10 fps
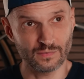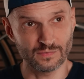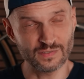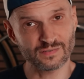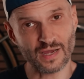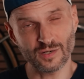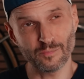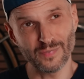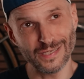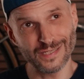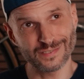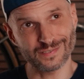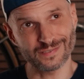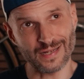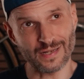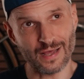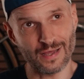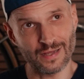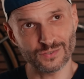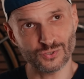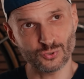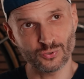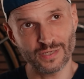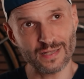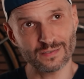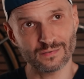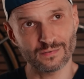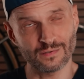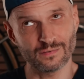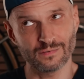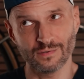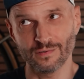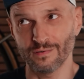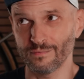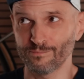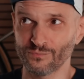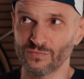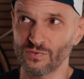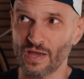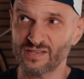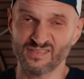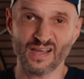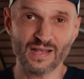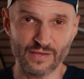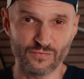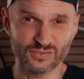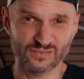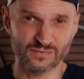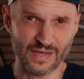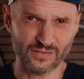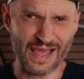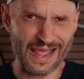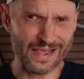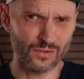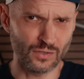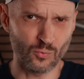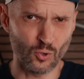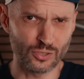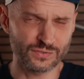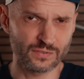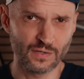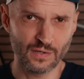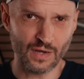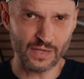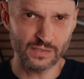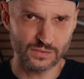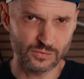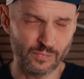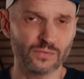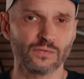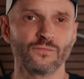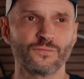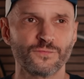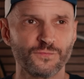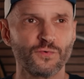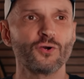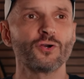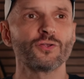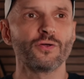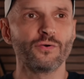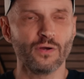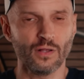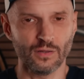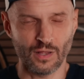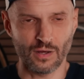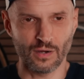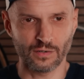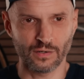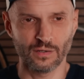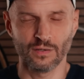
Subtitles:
This kind of means that to get the STI levers at the angle I want, I need to mount them further along